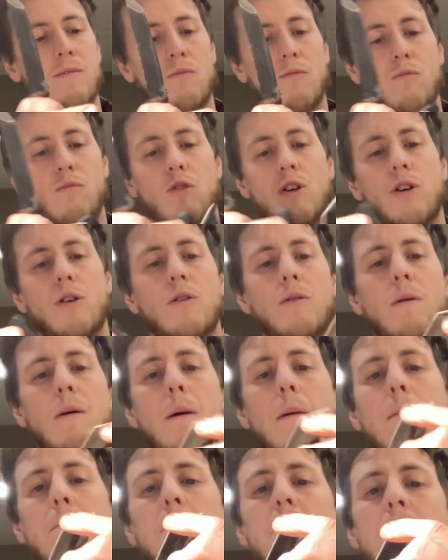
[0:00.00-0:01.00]
real
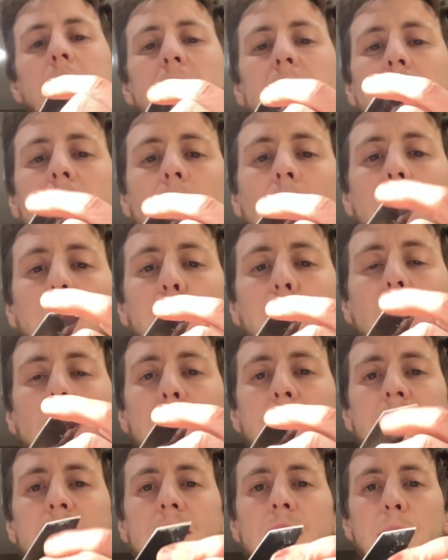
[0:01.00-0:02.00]

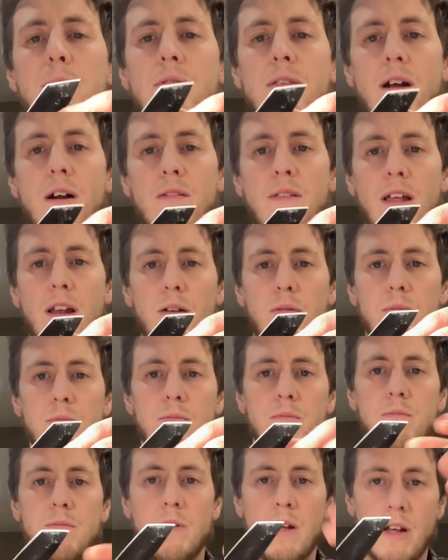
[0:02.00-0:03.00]
abrupt tip there, that'll
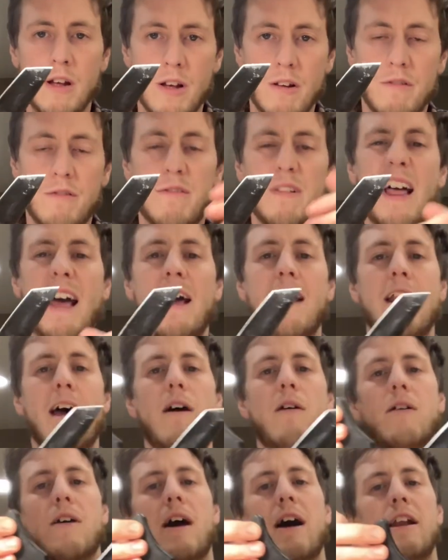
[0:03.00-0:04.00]
flatten
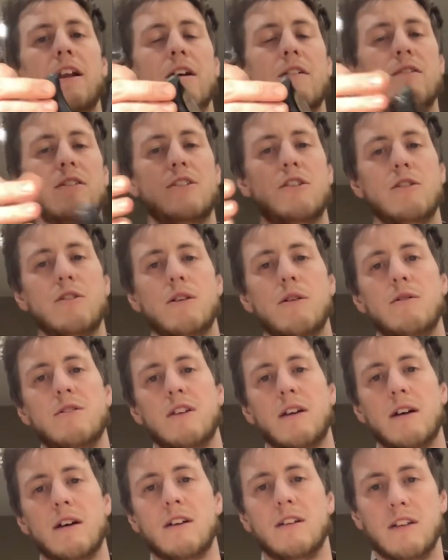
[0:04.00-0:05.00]
out kind of as you use
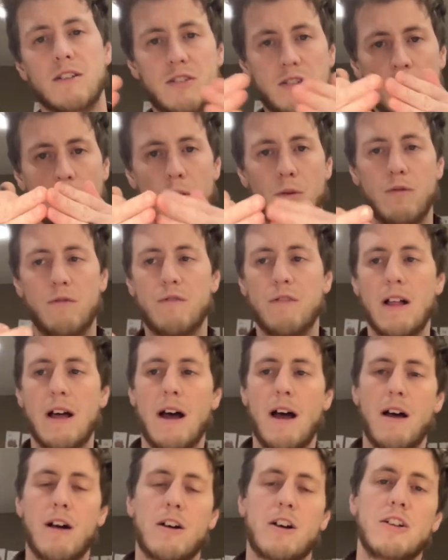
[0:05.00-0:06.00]
it because it's so
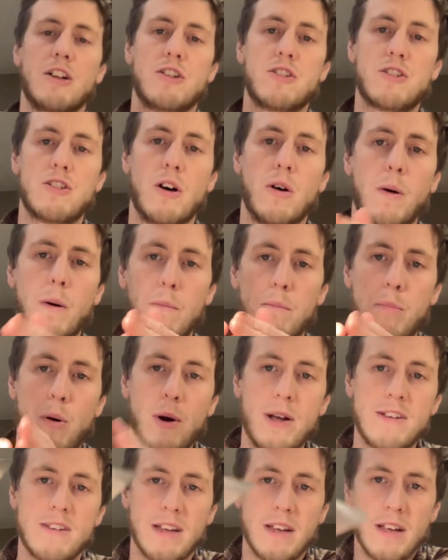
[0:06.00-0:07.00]
flat, because it's so
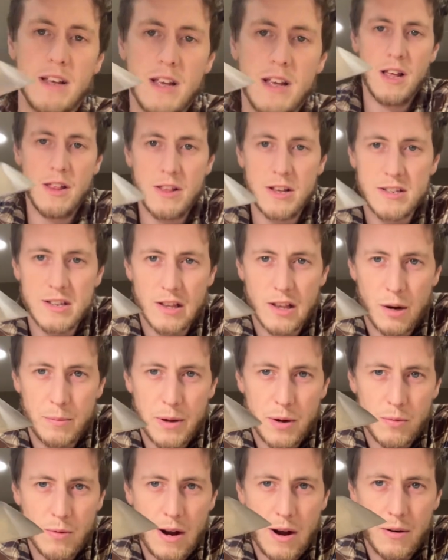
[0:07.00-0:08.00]
pointy. It's a little
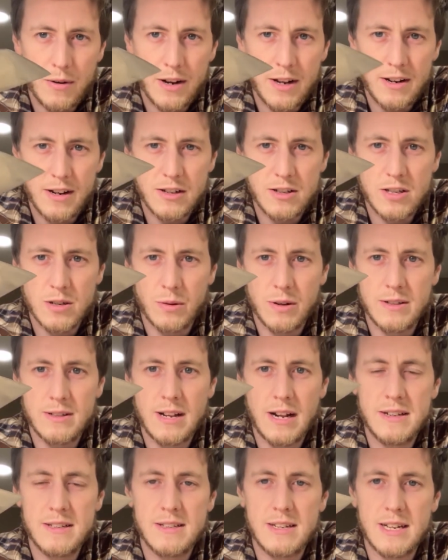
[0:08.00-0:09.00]
bit rounded, and so it
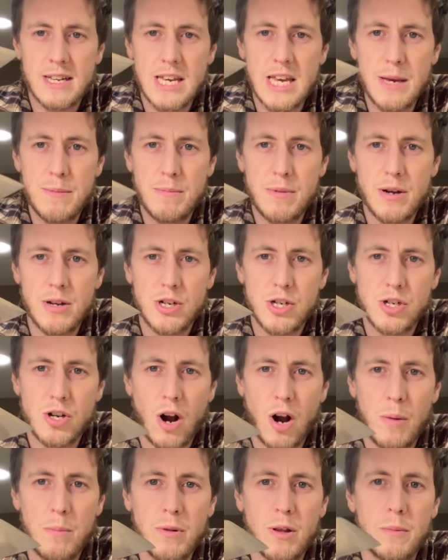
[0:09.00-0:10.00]
tends to keep
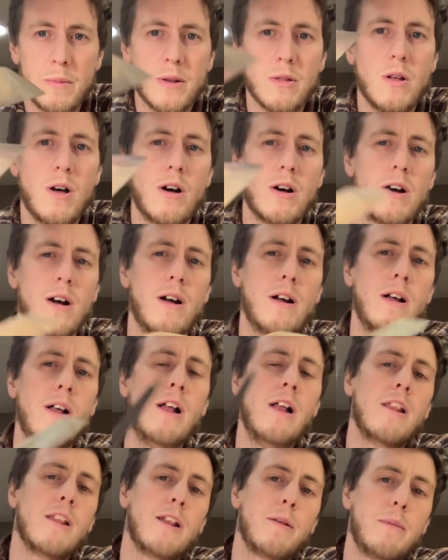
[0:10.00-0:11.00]
sharp a little bit longer,
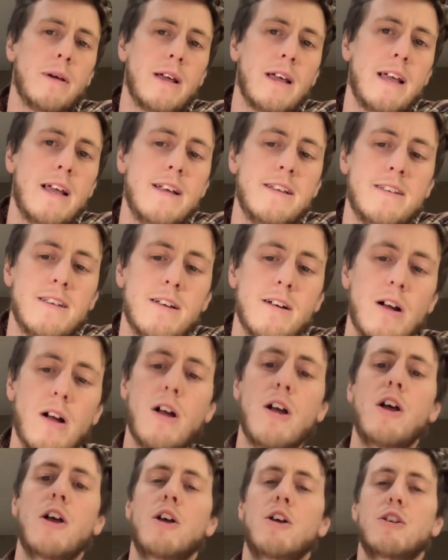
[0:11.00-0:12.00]
a little bit easier
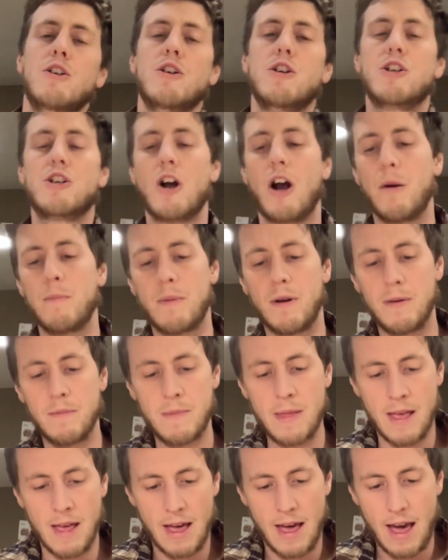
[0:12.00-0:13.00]
to sharpen,
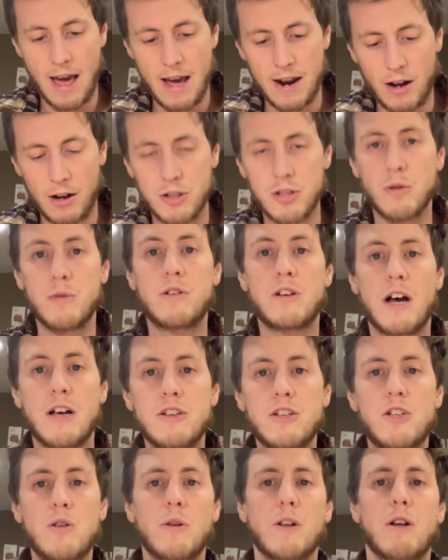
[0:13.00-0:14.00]
and also
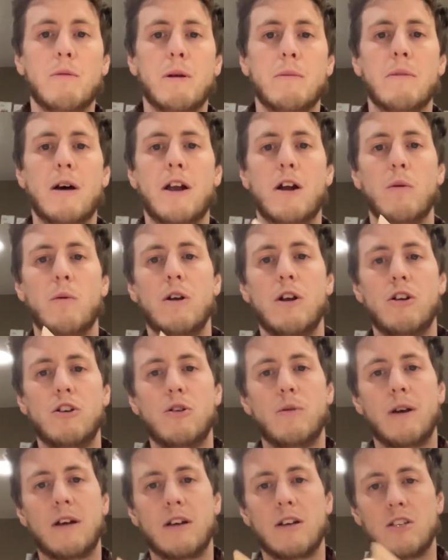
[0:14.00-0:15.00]
does do a little bit better when you're
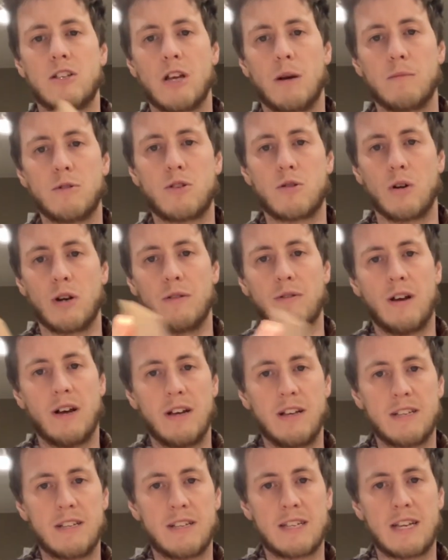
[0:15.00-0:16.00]
doing some sort of
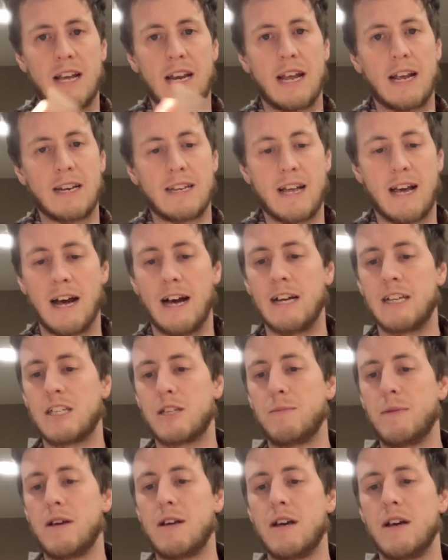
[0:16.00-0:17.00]
skinning task
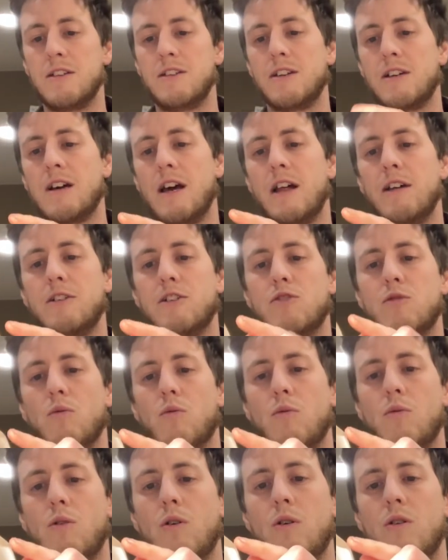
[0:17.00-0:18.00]
because it kind of just
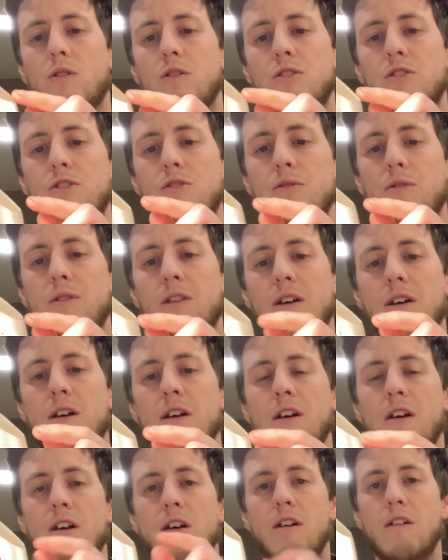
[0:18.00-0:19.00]
rolls through the
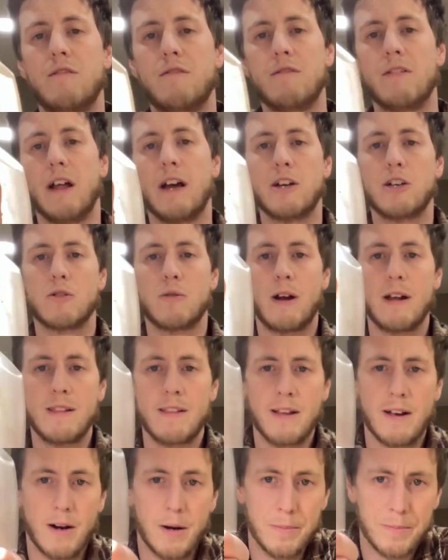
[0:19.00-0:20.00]
flesh right
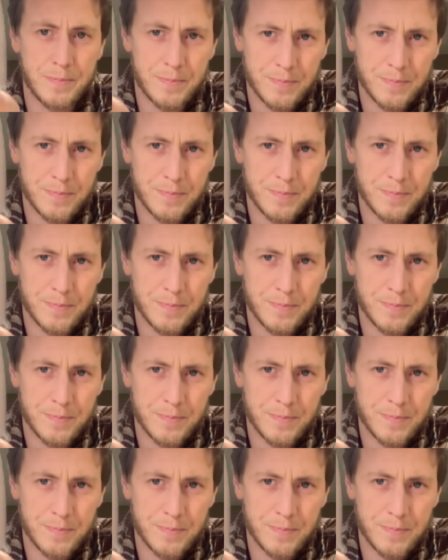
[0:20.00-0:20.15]
there.